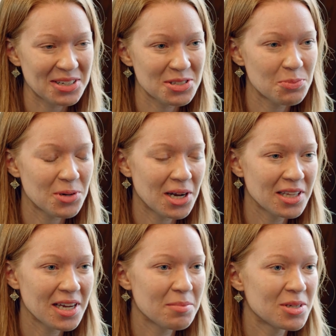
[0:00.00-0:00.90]
So
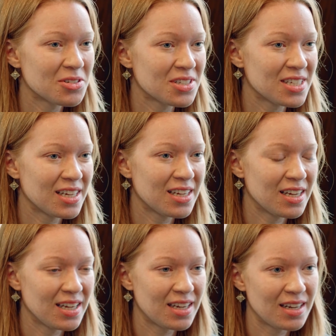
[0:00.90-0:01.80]
broadly, I'm
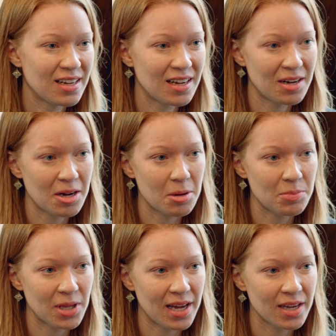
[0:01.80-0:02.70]
interested in
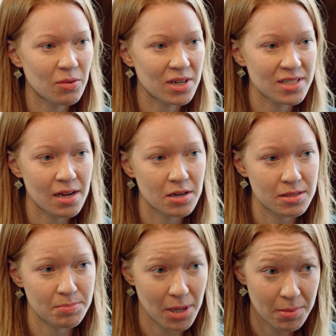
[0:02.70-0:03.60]
applying
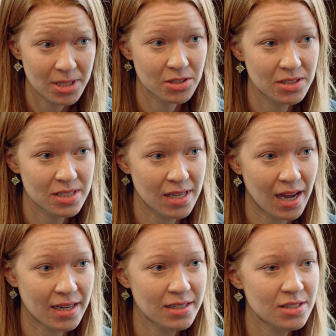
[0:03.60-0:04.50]
quasi-experimental
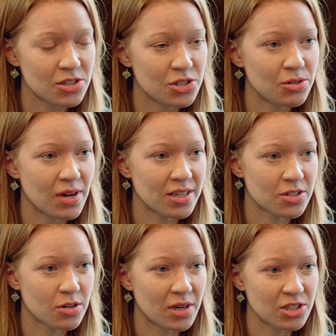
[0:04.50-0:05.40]
designs to
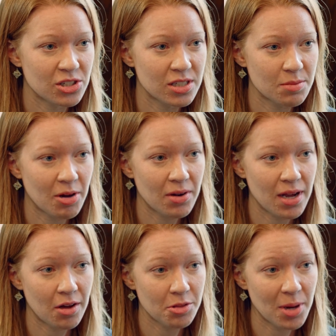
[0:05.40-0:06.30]
answer questions about
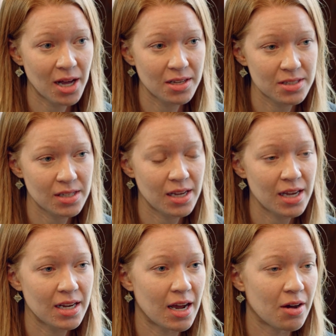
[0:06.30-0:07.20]
health policy
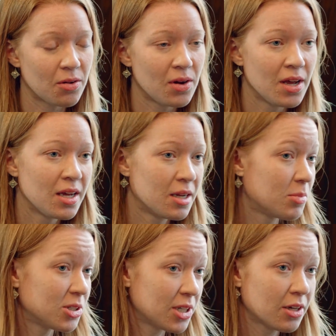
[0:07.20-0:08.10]
and how, in
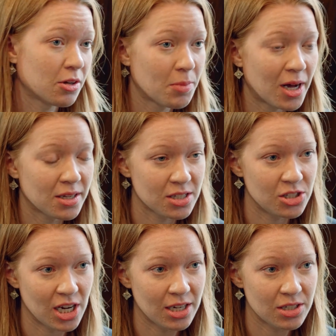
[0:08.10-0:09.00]
particular, policy
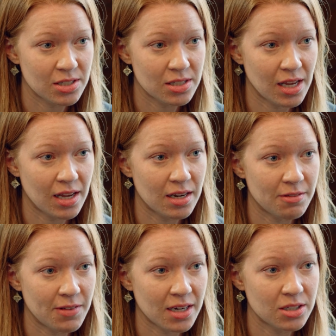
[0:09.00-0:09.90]
changes can
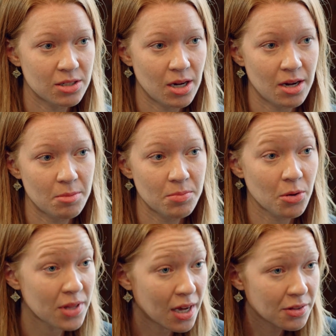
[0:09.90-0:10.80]
affect
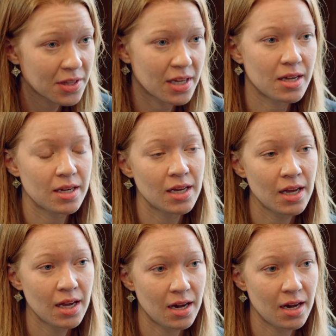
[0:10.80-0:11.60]
both health and